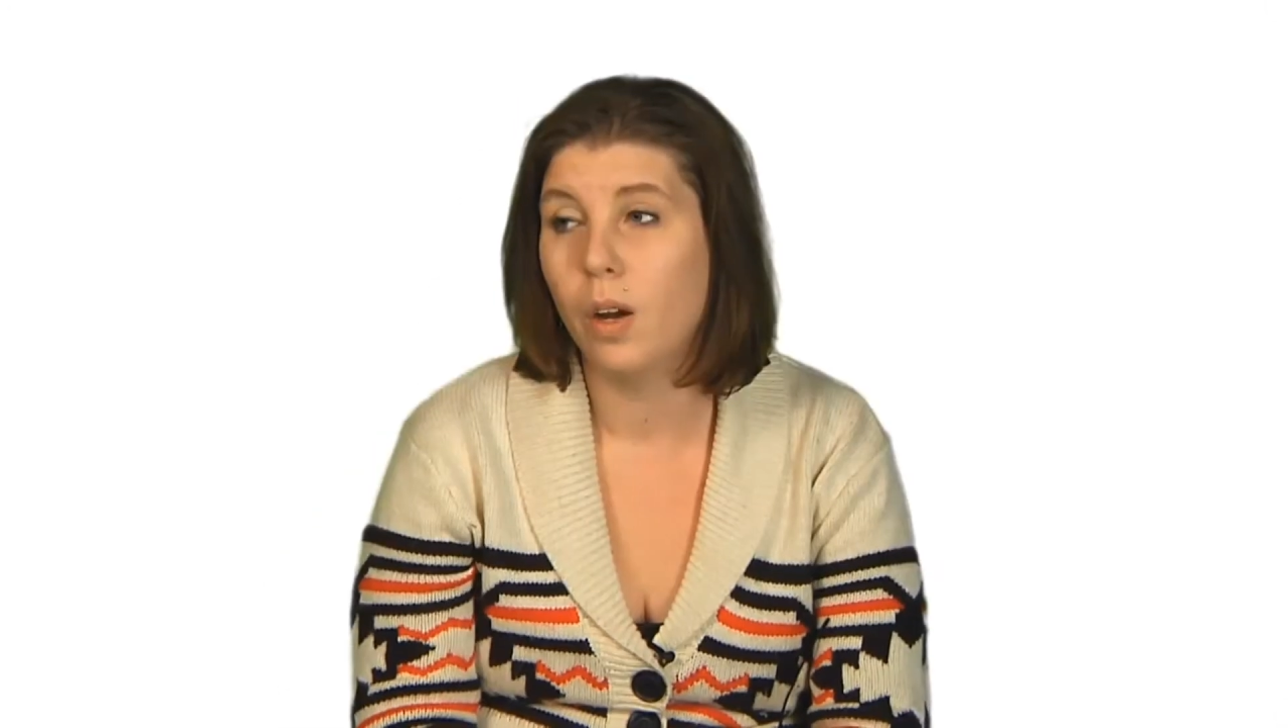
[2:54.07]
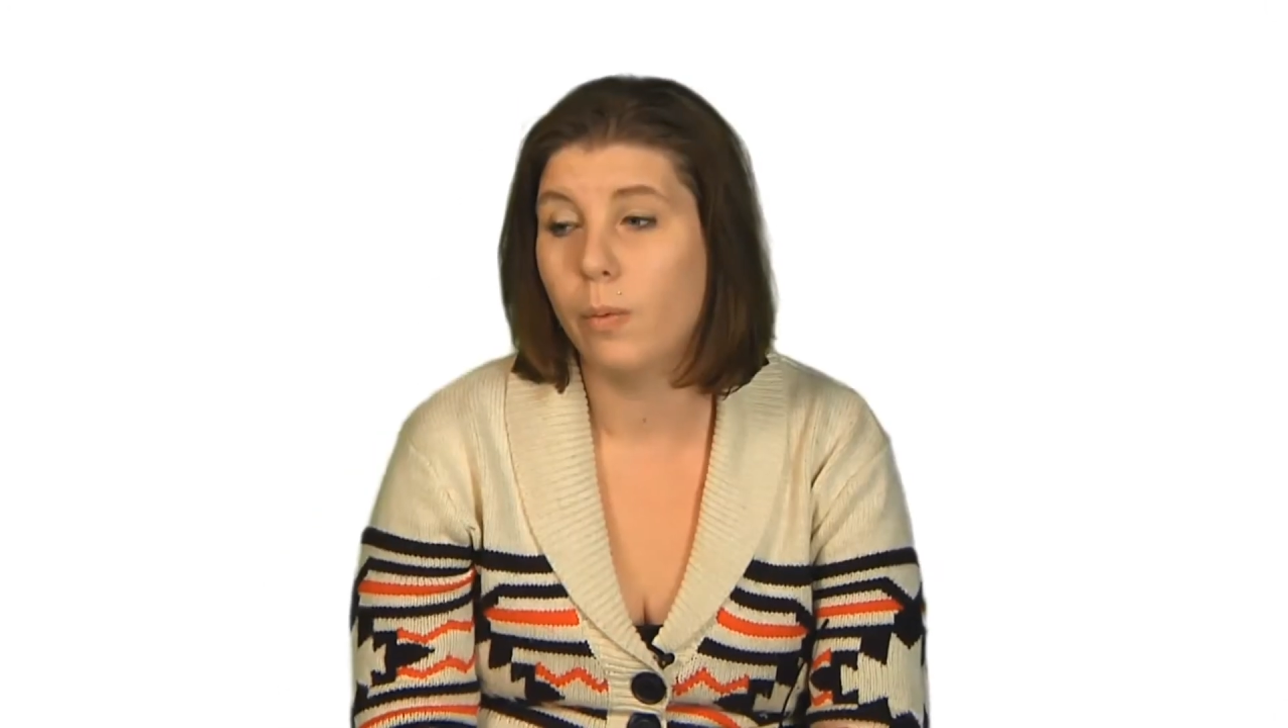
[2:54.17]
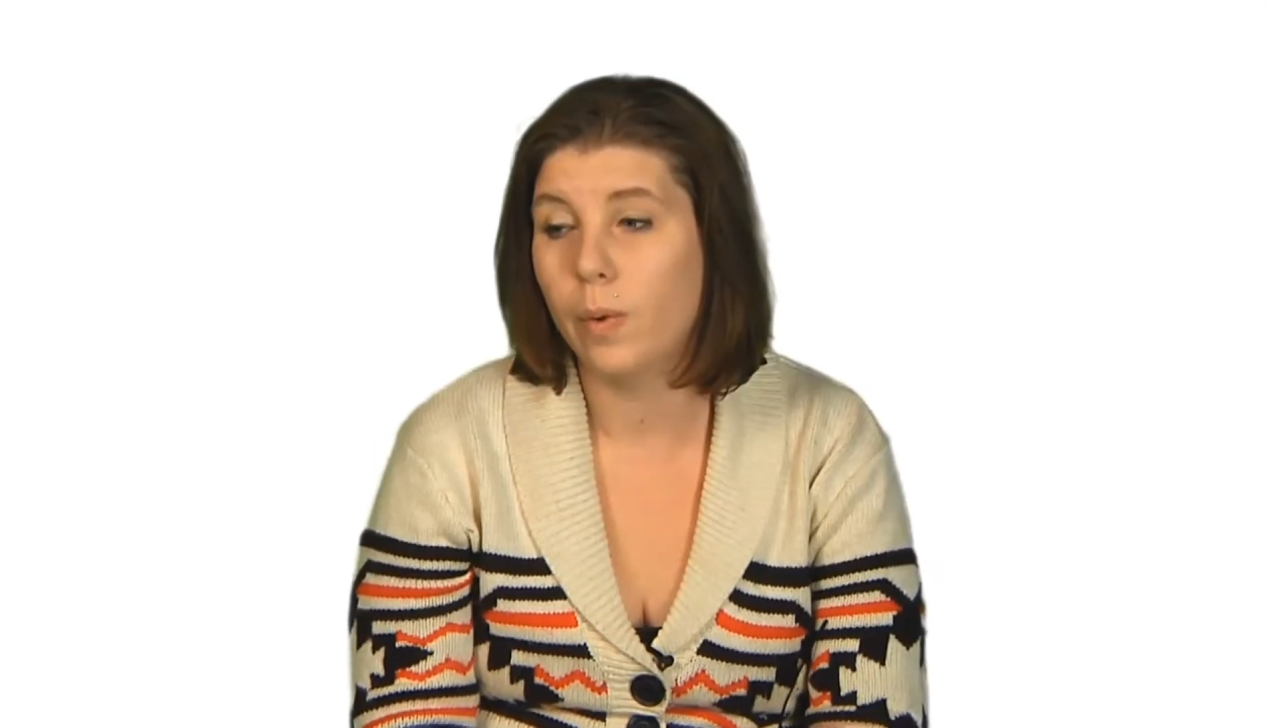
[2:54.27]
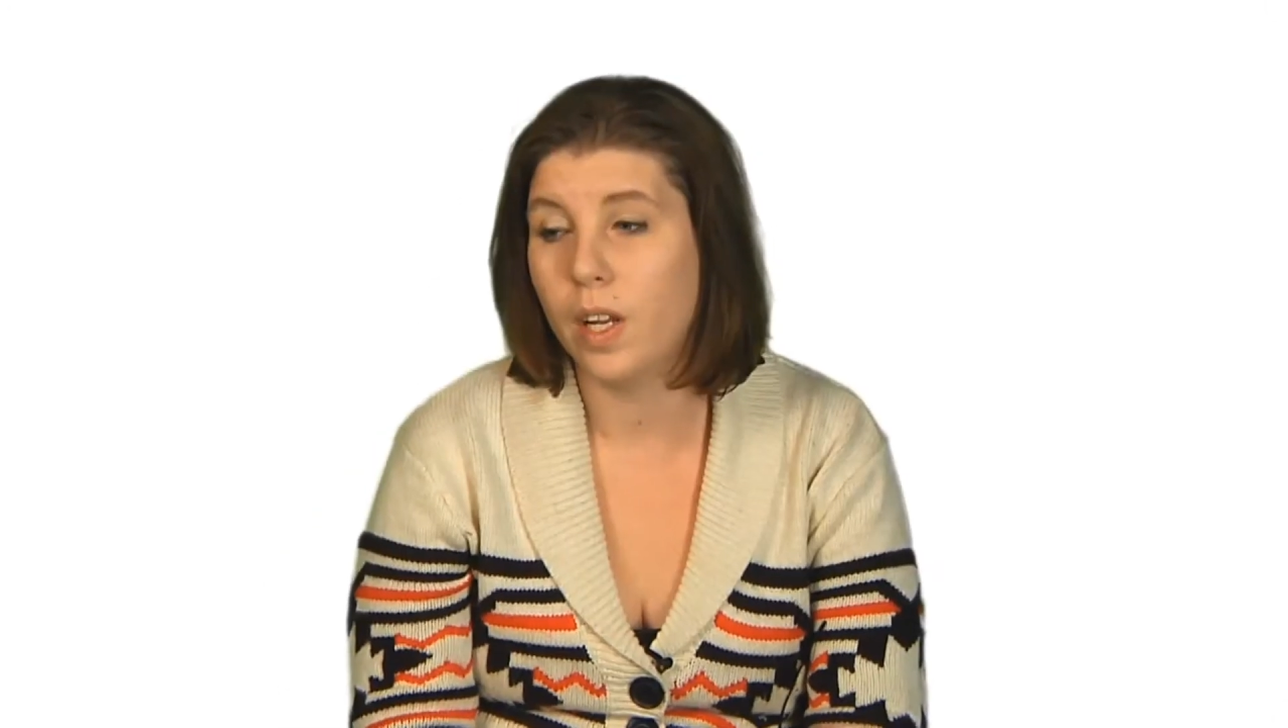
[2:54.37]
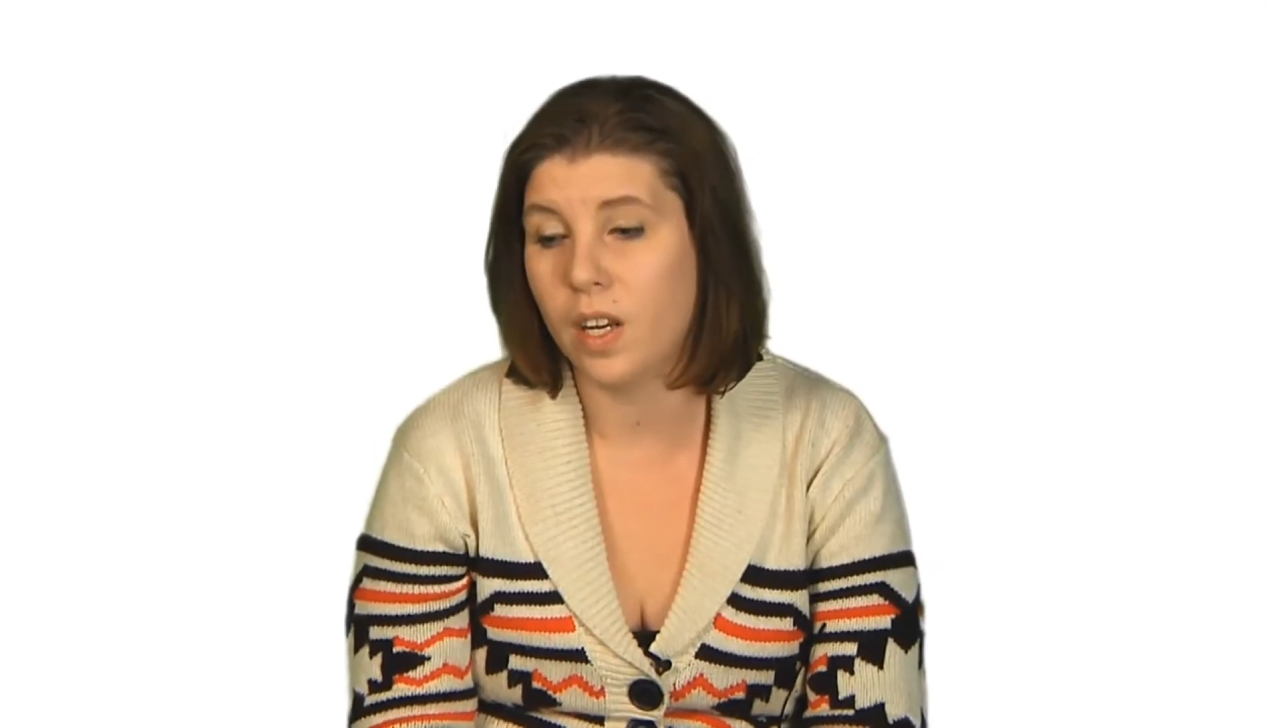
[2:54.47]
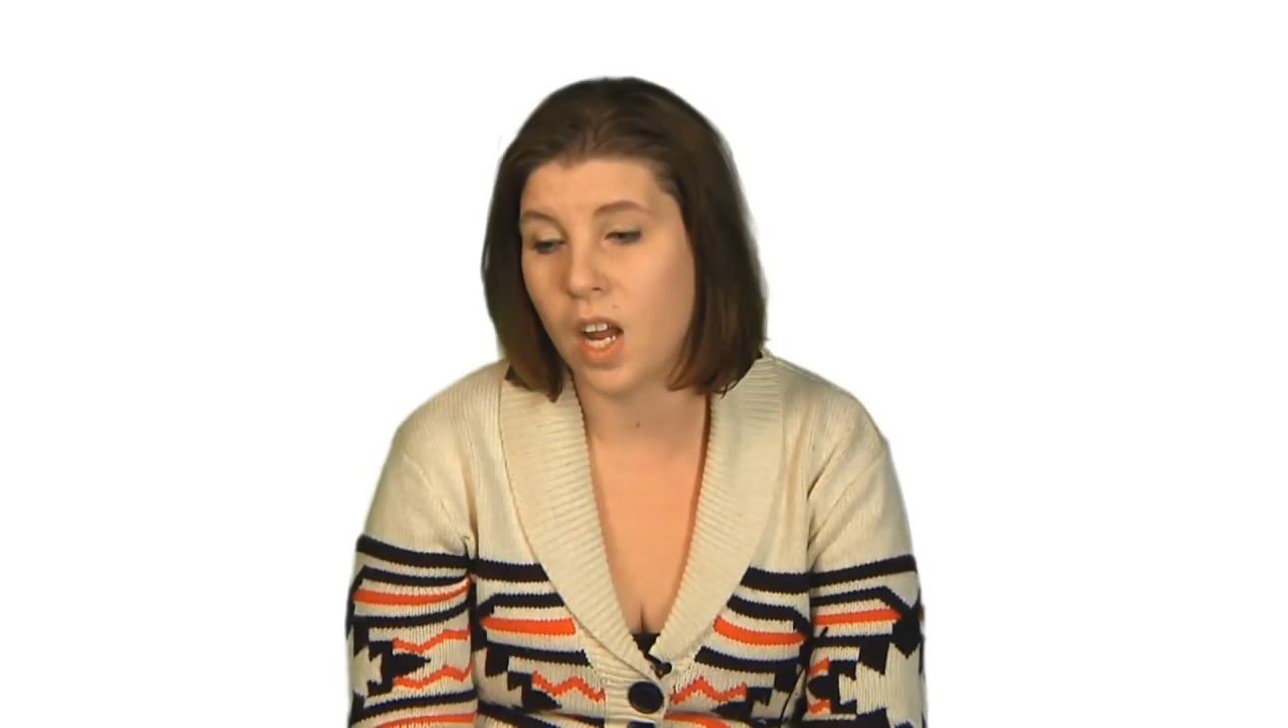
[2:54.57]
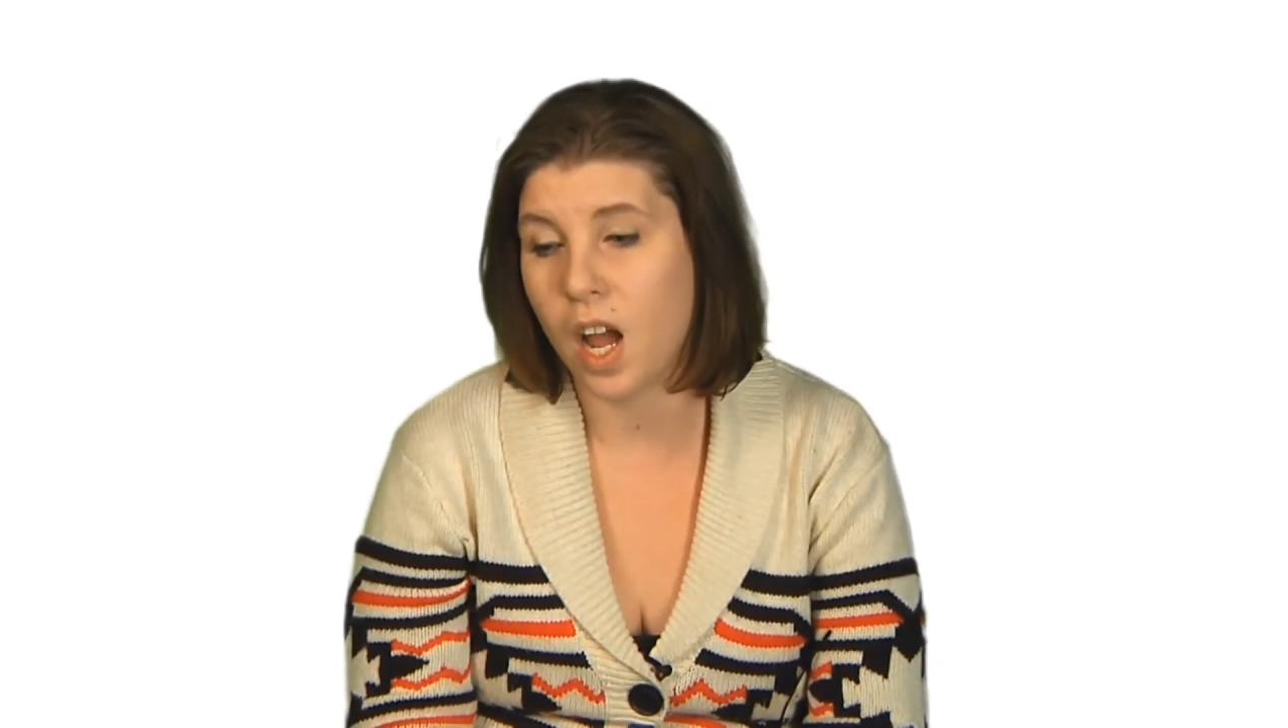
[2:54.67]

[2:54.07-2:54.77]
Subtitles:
When